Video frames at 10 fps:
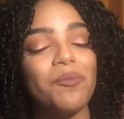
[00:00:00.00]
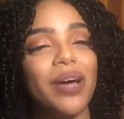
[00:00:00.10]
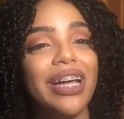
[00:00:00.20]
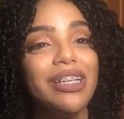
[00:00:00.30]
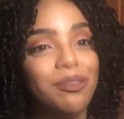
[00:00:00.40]

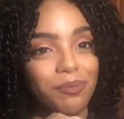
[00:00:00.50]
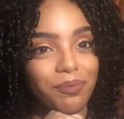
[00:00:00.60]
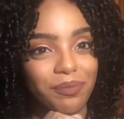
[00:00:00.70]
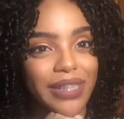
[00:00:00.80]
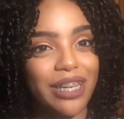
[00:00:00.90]
But
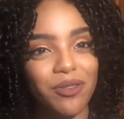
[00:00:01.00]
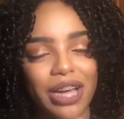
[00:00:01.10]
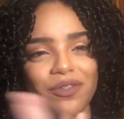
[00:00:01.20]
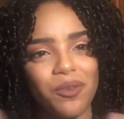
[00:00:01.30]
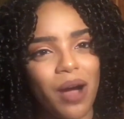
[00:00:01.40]
thank you
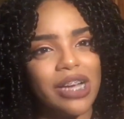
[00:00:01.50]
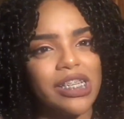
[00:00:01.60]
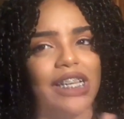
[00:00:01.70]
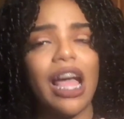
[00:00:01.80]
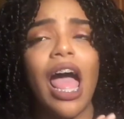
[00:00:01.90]
guys for
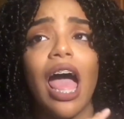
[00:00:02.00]
watching.